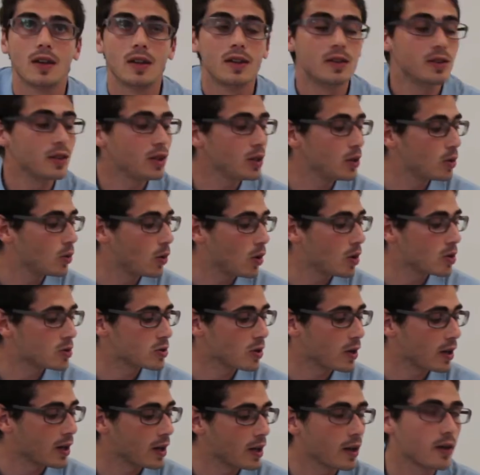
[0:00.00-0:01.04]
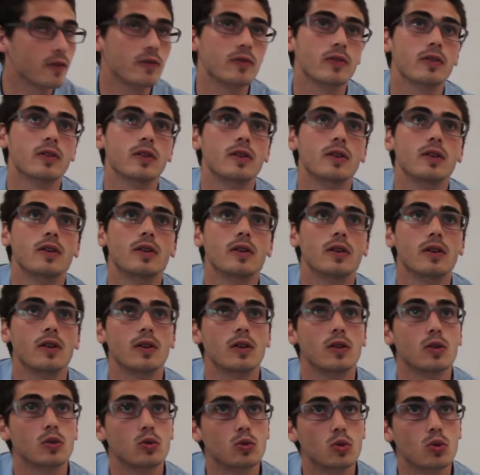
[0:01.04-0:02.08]
Ninu also have
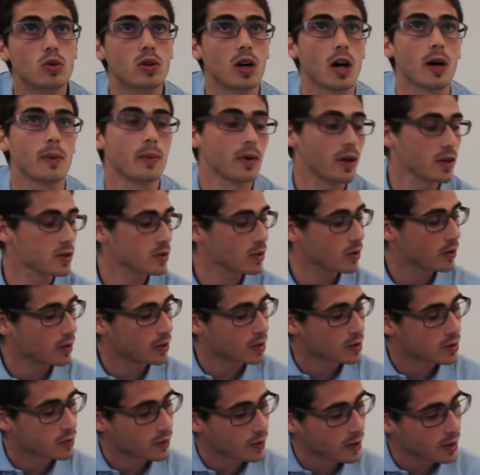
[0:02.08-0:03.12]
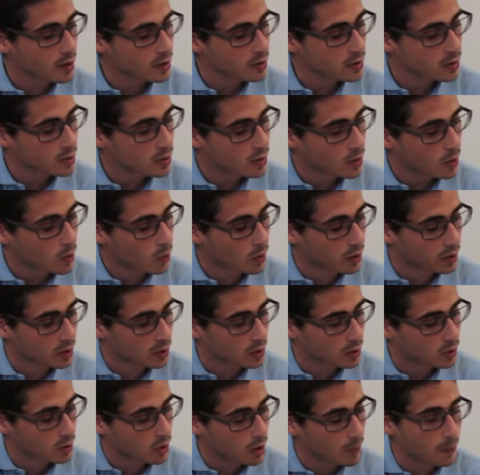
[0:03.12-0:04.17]
two cameras on his face, one at
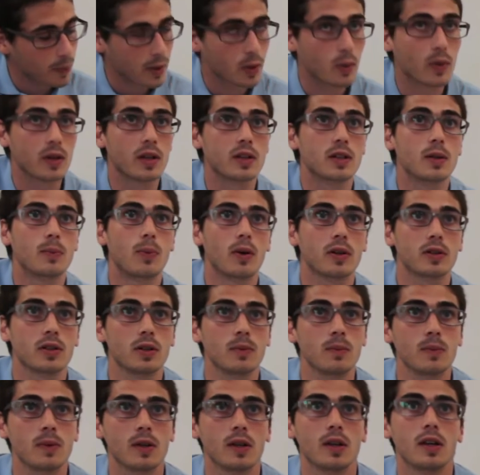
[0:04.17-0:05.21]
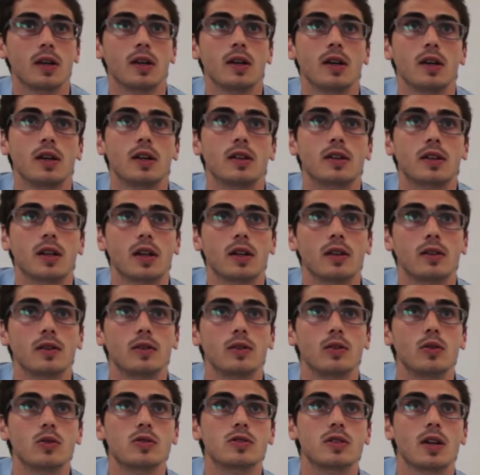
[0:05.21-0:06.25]
the top and one at the bottom. It can
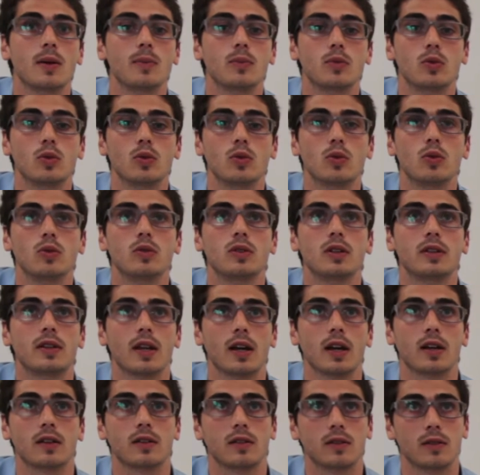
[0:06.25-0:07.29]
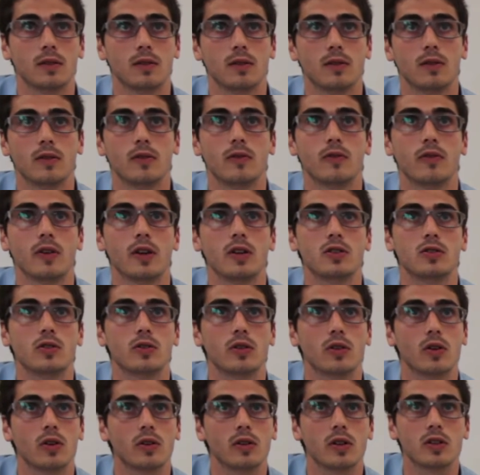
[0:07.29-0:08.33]
use them to detect facial
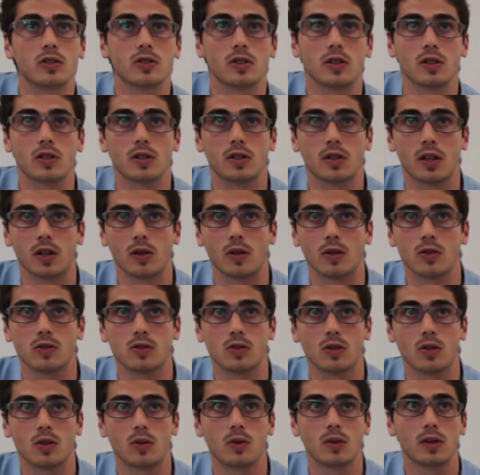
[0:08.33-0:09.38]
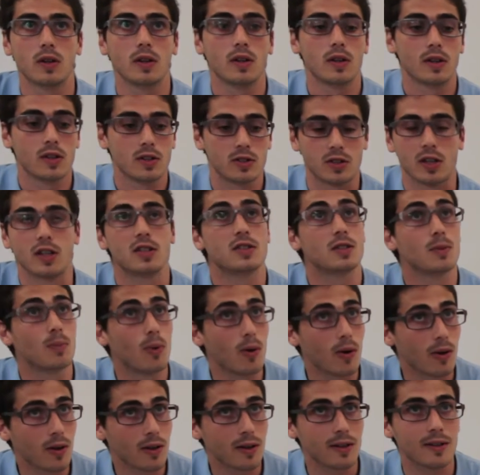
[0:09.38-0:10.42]
recognition, it can also chase the
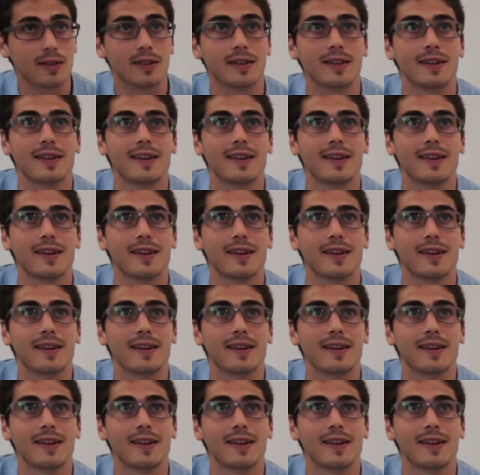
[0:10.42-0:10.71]
ball.